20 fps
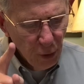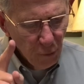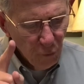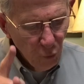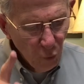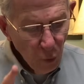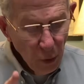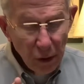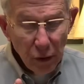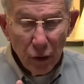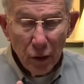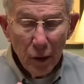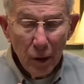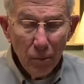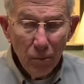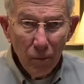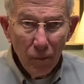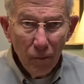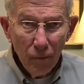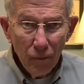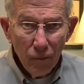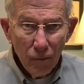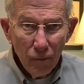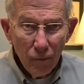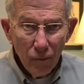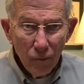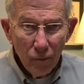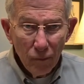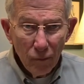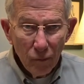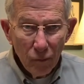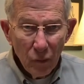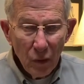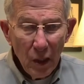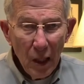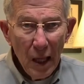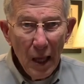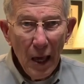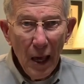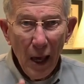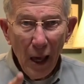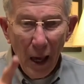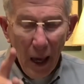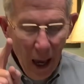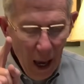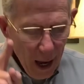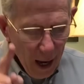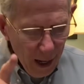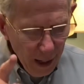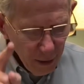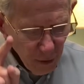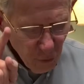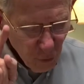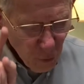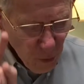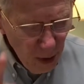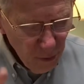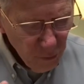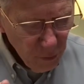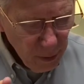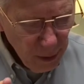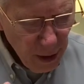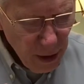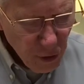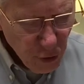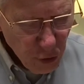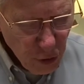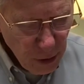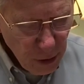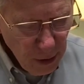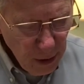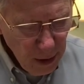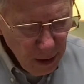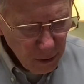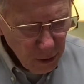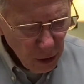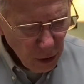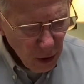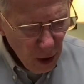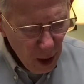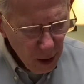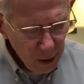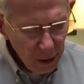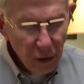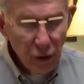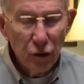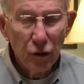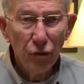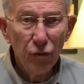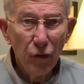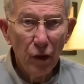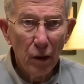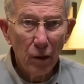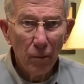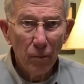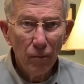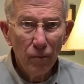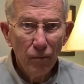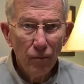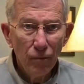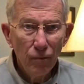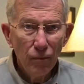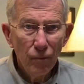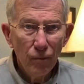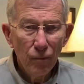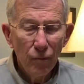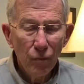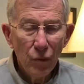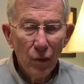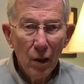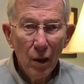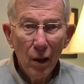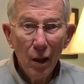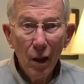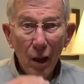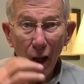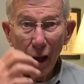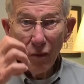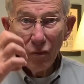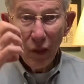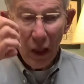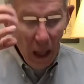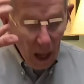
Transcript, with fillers: of wisdom and revelation in the knowledge of Him, the